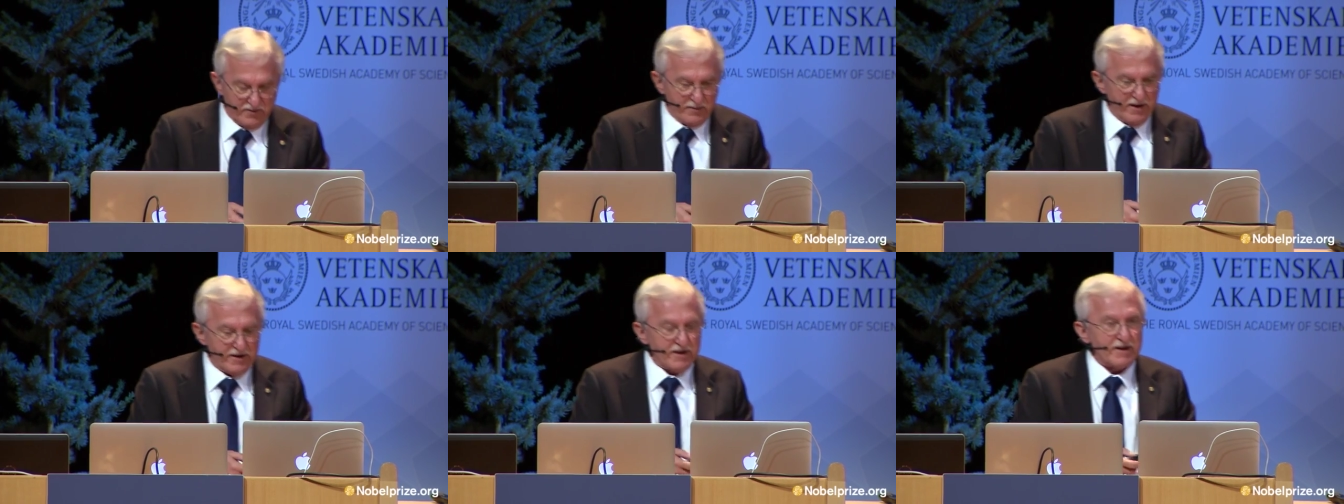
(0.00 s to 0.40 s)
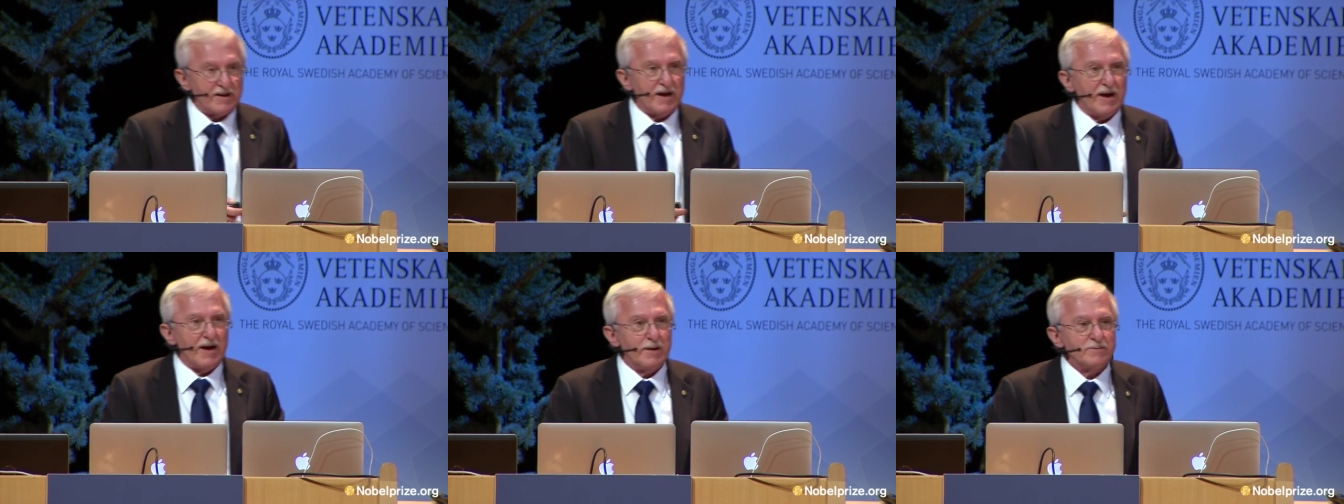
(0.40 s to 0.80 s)
of many
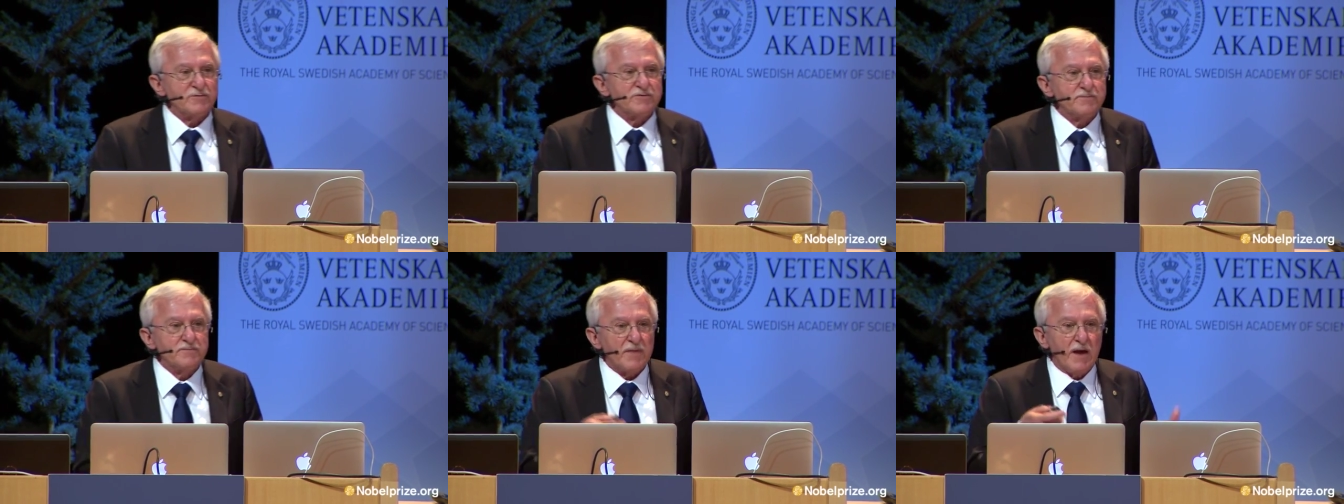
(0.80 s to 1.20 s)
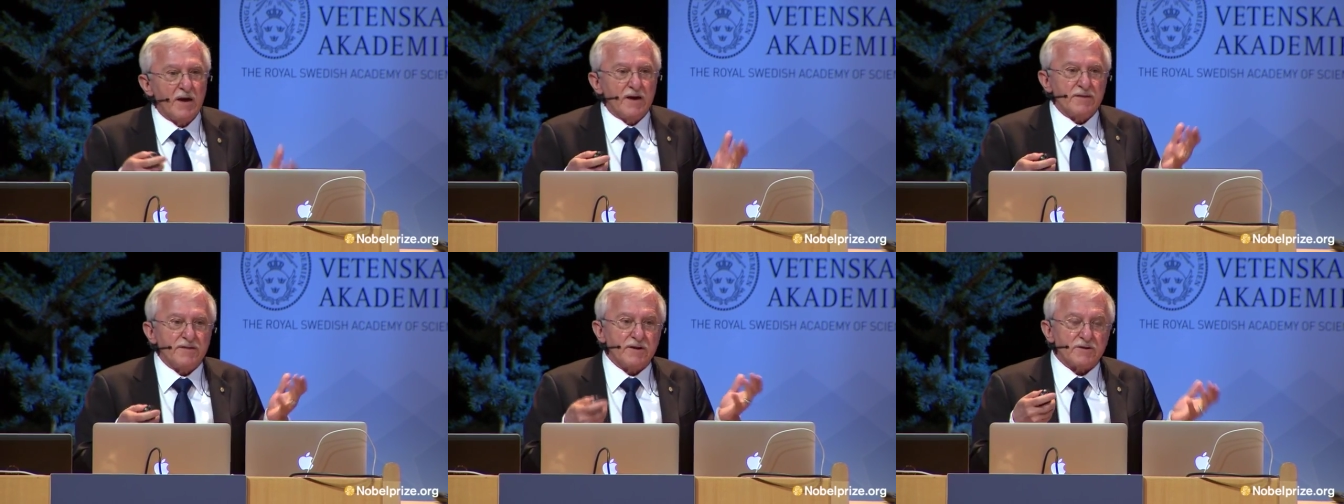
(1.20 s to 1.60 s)
labs
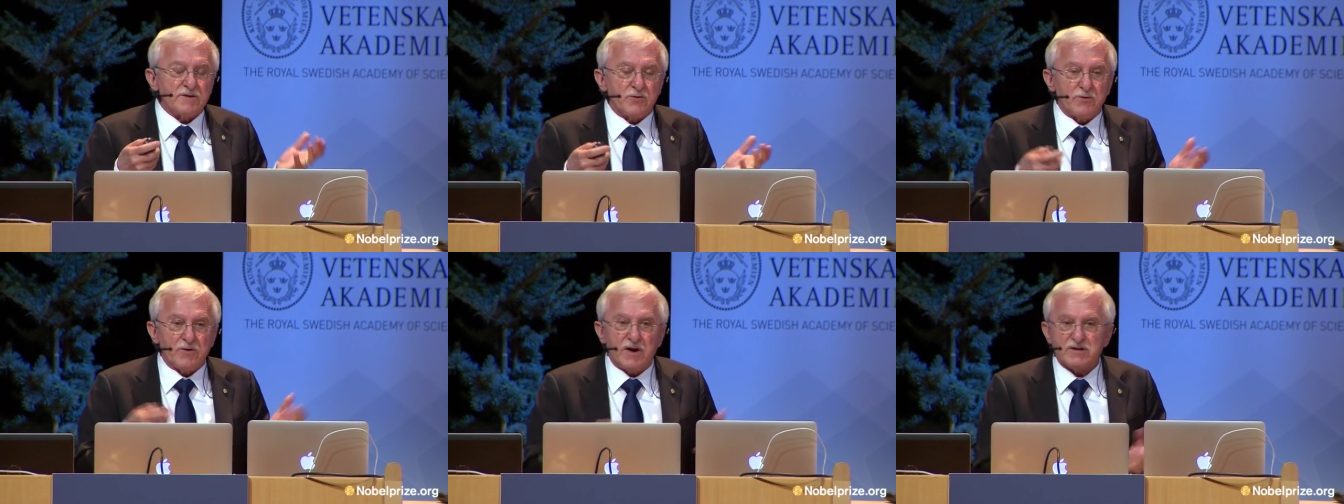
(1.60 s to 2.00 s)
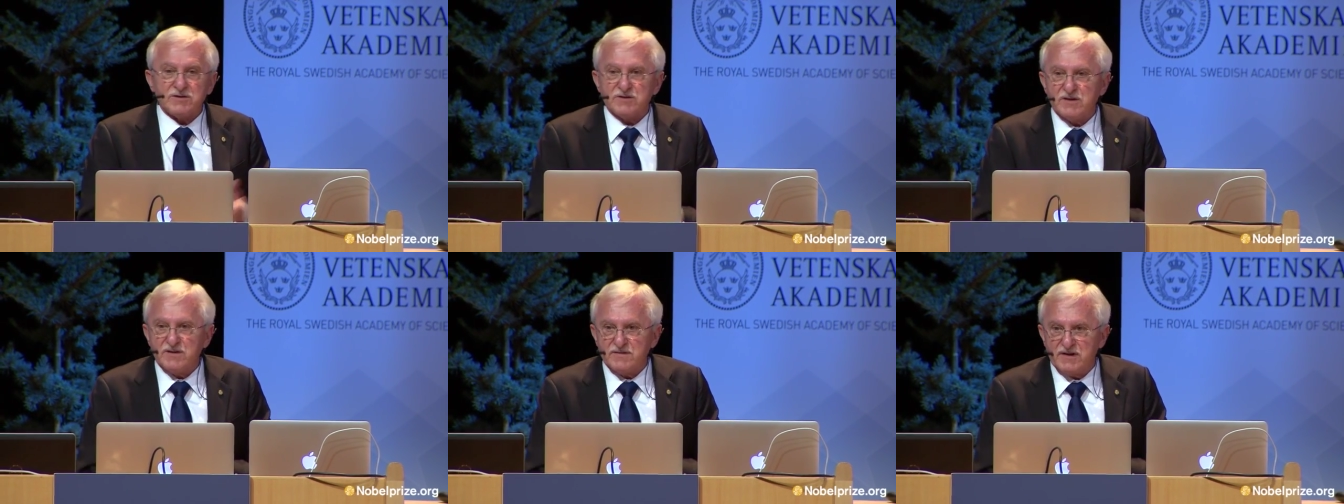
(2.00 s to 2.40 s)
that
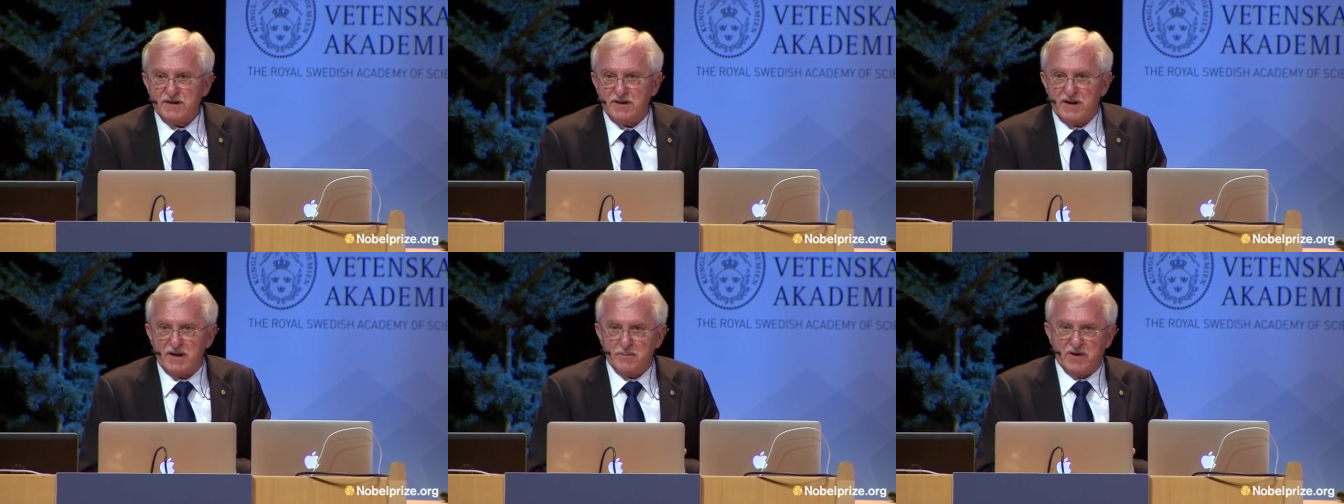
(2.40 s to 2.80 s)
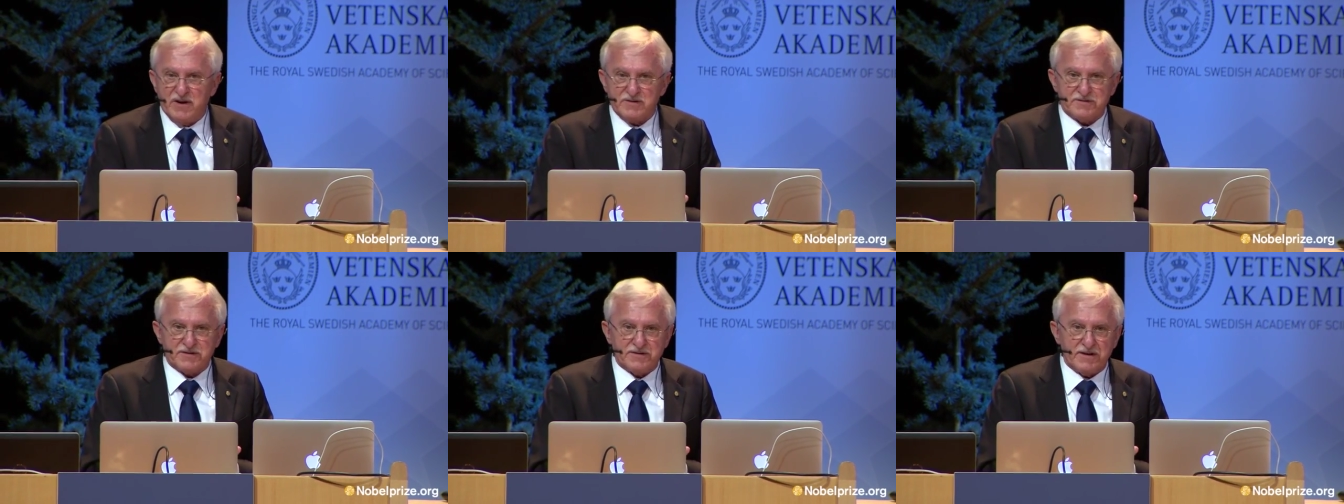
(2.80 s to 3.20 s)
correction of DNA
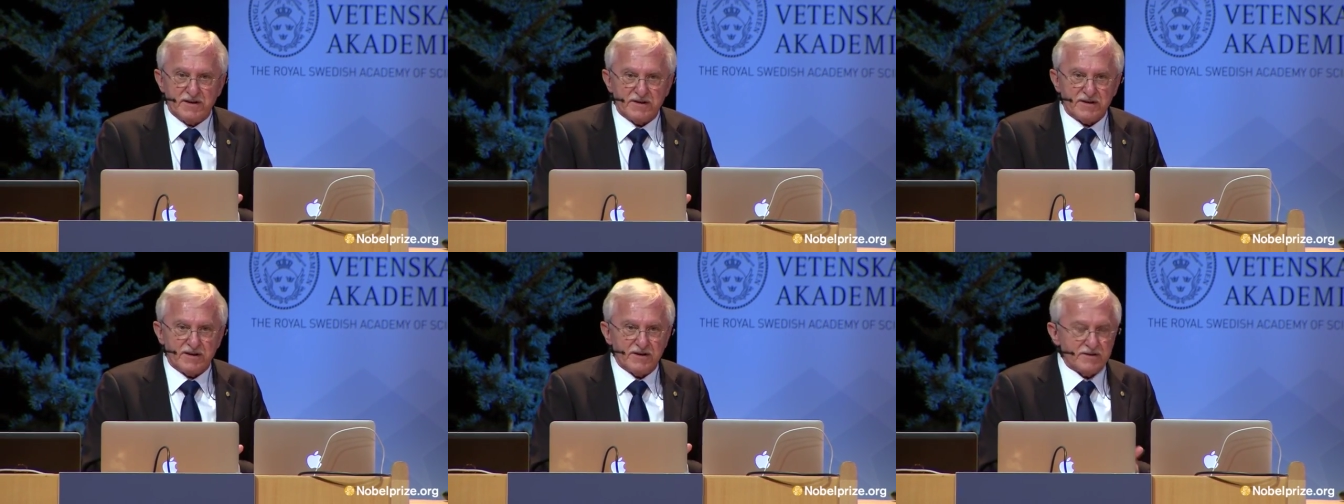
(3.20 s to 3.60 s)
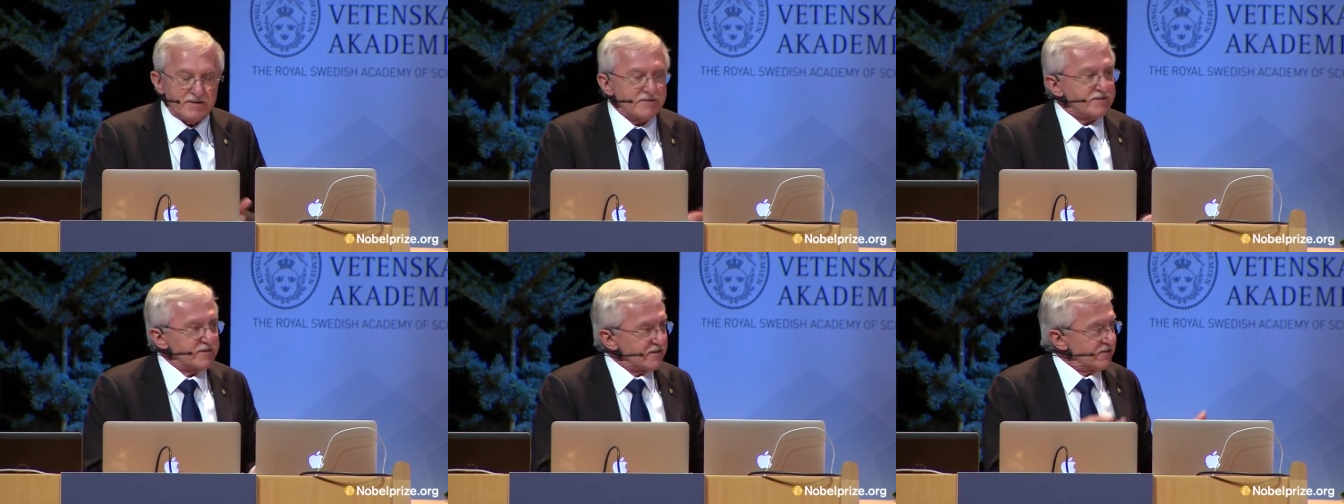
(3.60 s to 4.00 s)
biosynthetic
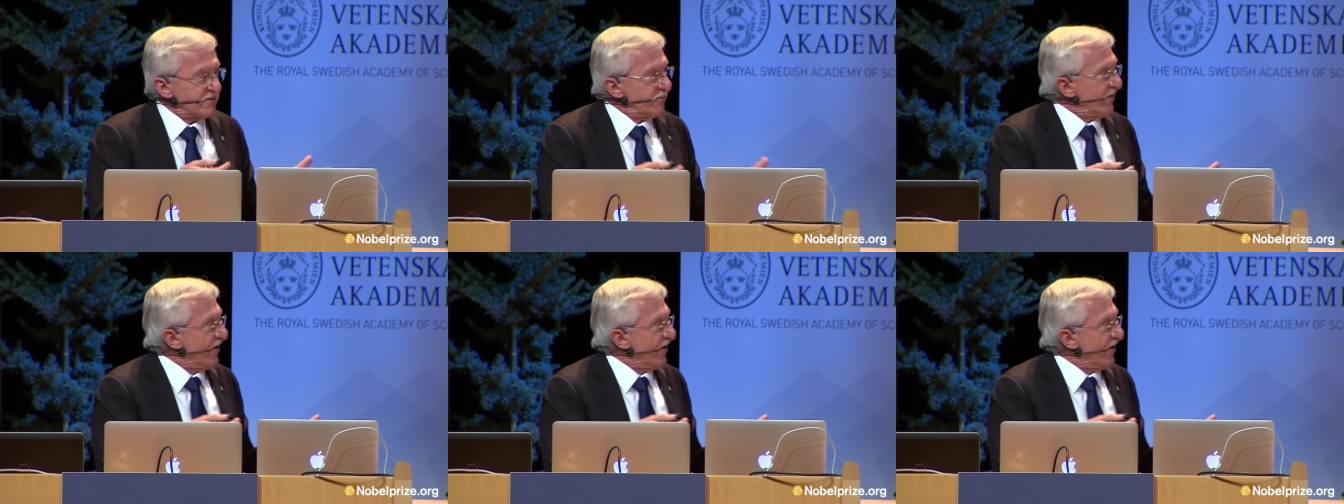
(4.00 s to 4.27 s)
errors is a